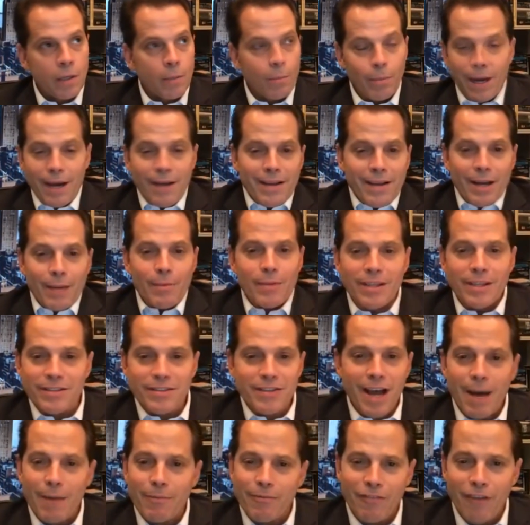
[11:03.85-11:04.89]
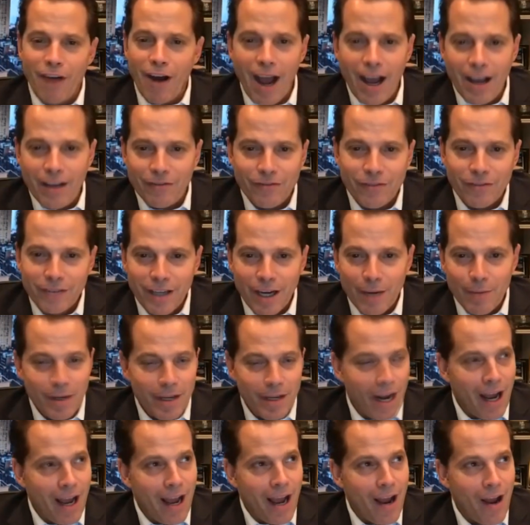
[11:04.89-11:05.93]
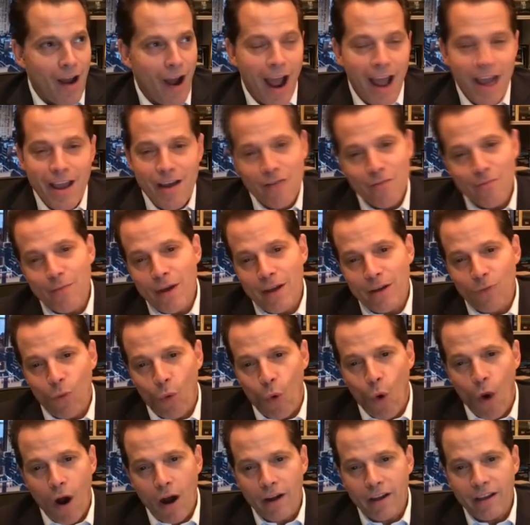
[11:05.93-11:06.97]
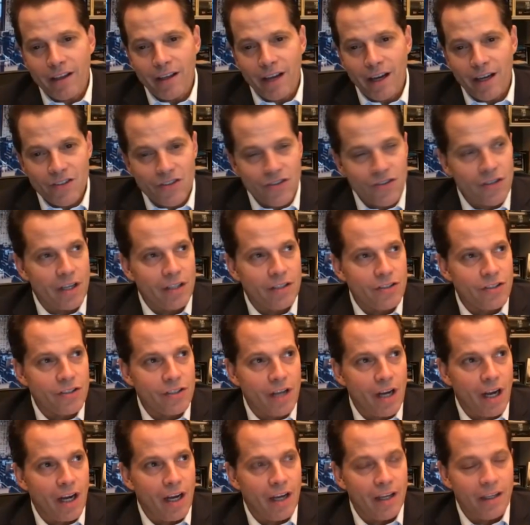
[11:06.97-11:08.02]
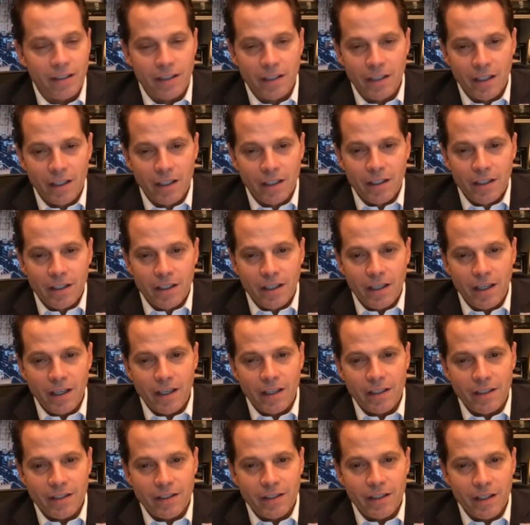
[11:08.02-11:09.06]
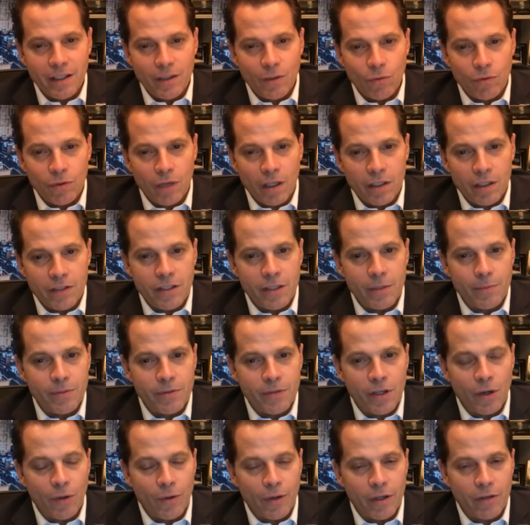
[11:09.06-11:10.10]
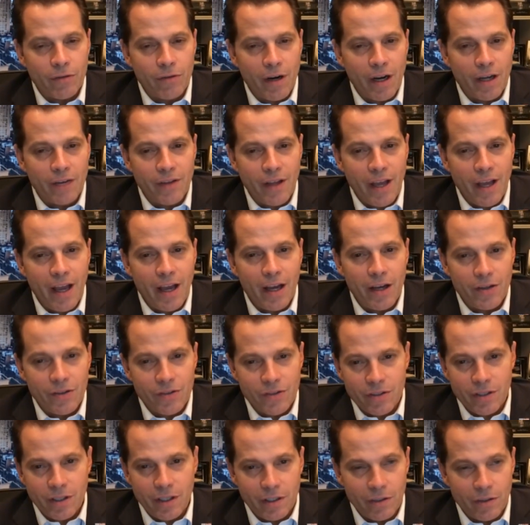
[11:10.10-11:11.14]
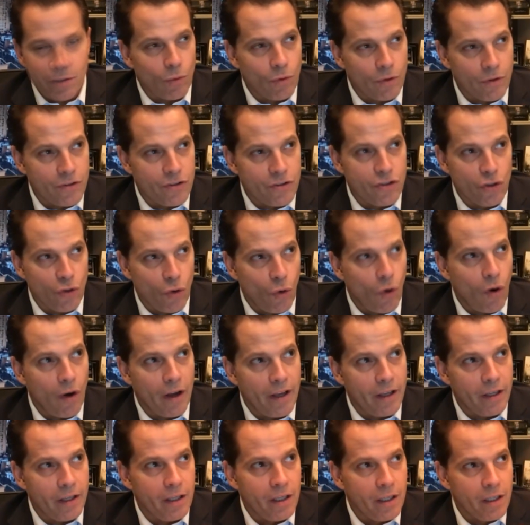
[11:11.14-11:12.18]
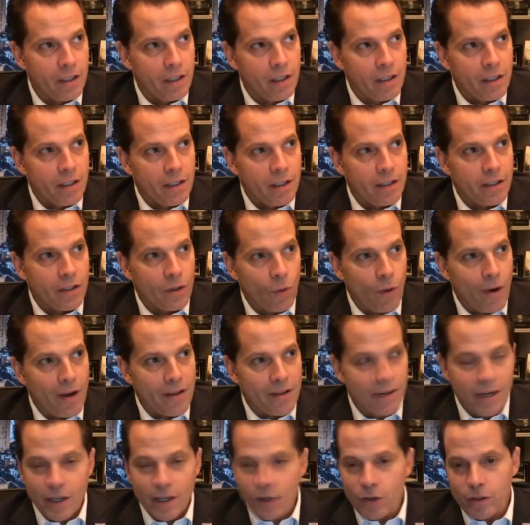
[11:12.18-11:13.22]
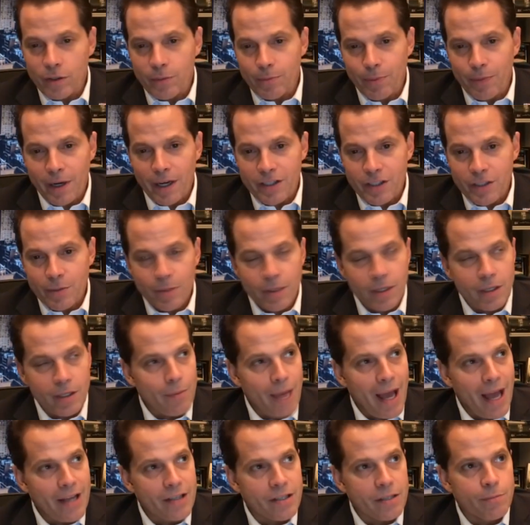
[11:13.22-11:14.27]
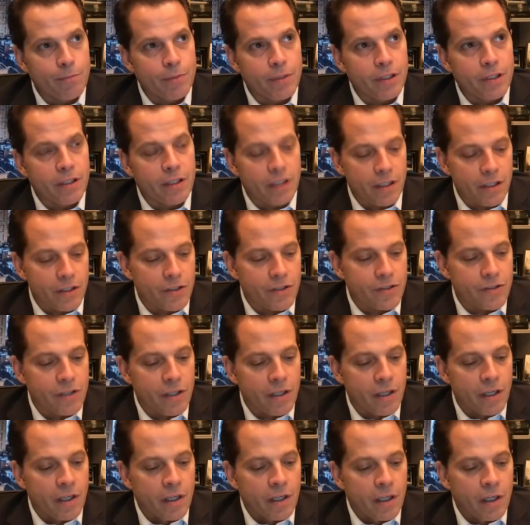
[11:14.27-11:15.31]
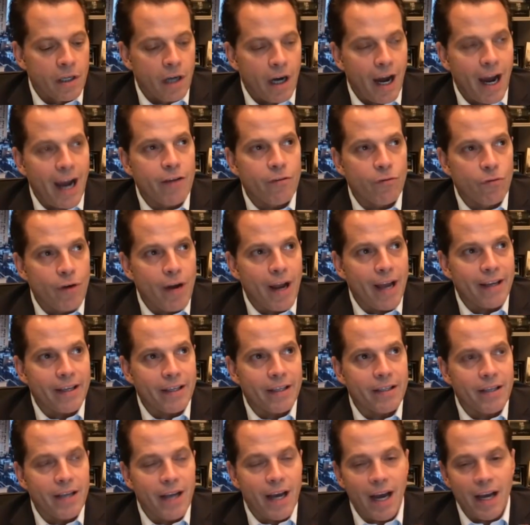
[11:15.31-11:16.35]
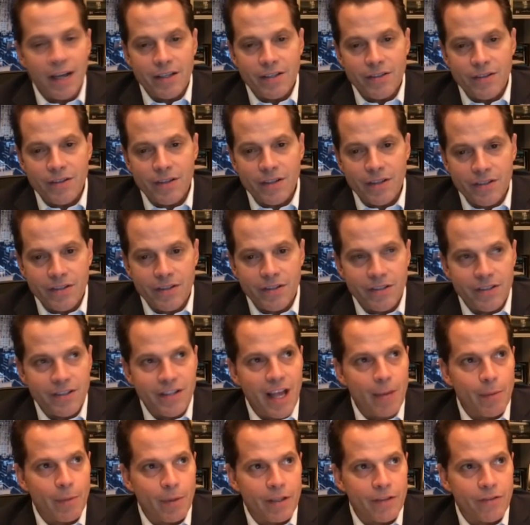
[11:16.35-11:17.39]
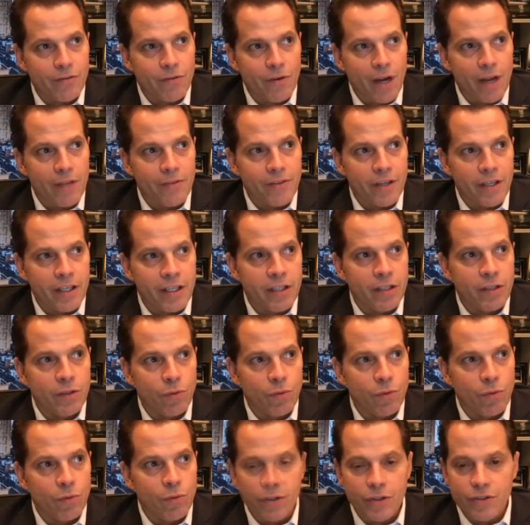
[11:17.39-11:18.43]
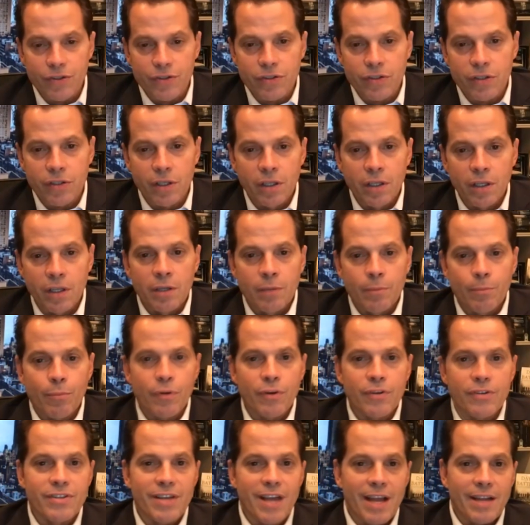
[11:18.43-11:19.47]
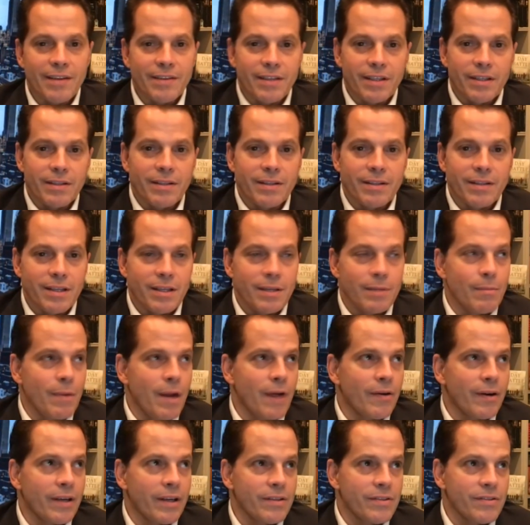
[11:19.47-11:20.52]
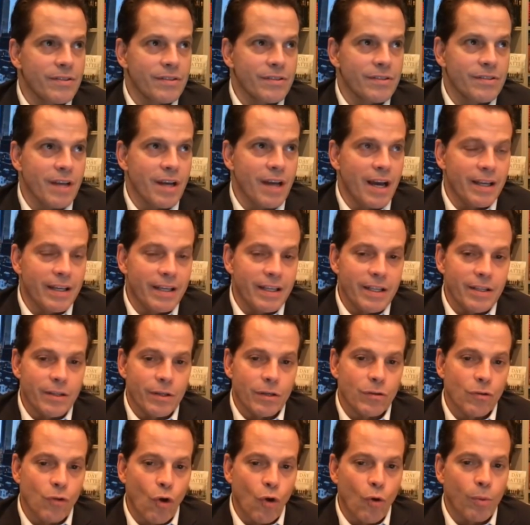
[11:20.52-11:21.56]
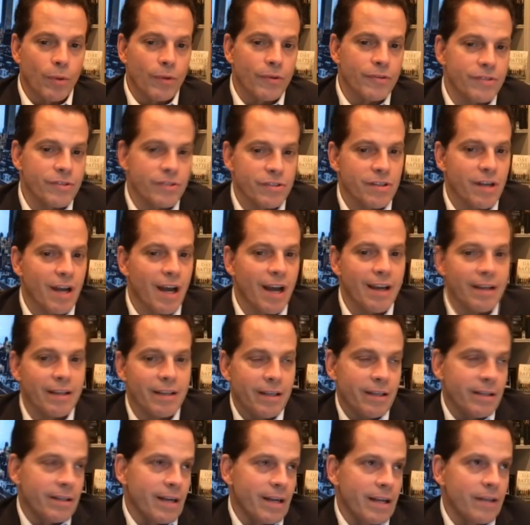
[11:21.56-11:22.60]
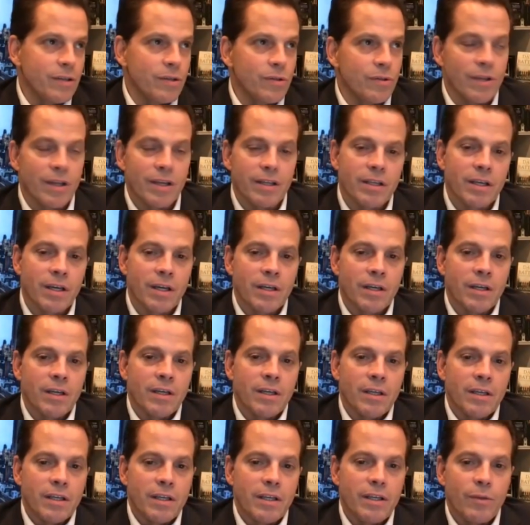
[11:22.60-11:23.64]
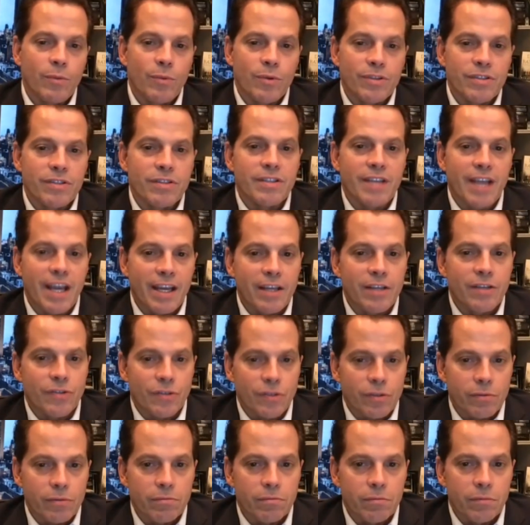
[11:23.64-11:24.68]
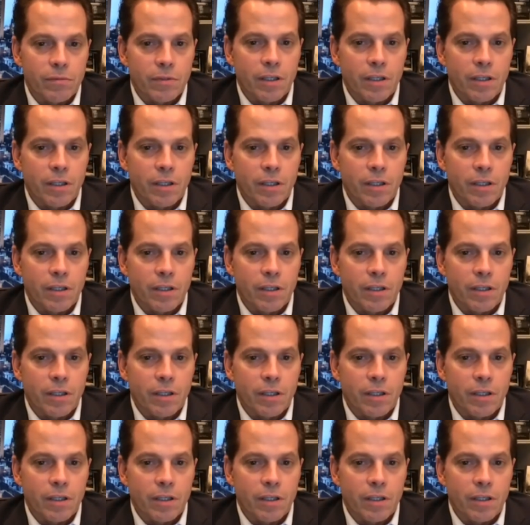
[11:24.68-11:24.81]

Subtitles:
But I think I'm in the top 5. I mean, I have been walking on sunshine and tiptoeing around the house with joy in a way that I couldn't possibly imagine, because I recognize the systemic threat that he was presenting to the American society, the global society, and I knew that he was a danger.